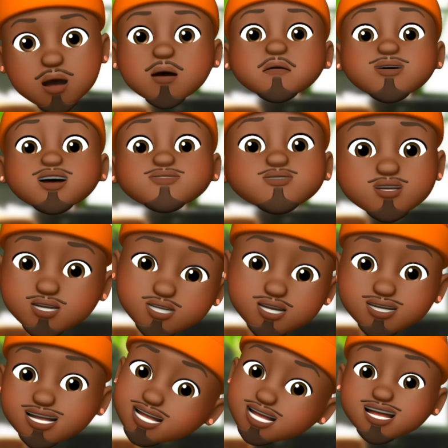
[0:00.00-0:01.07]
by virtue
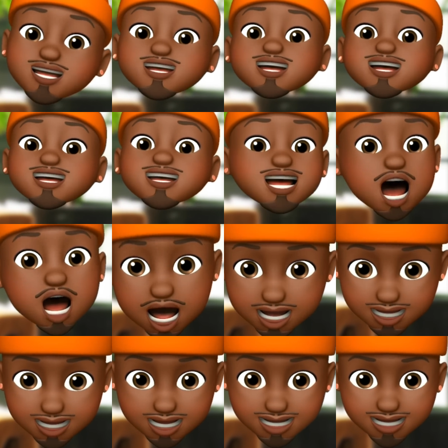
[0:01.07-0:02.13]
signaling the
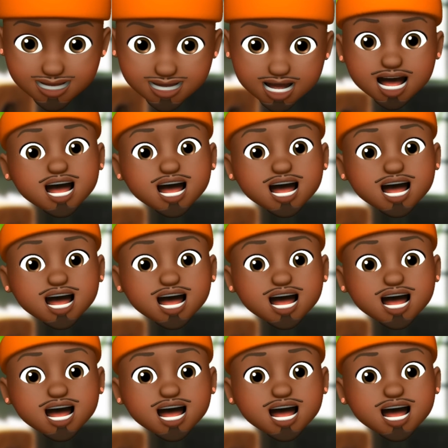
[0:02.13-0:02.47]
audience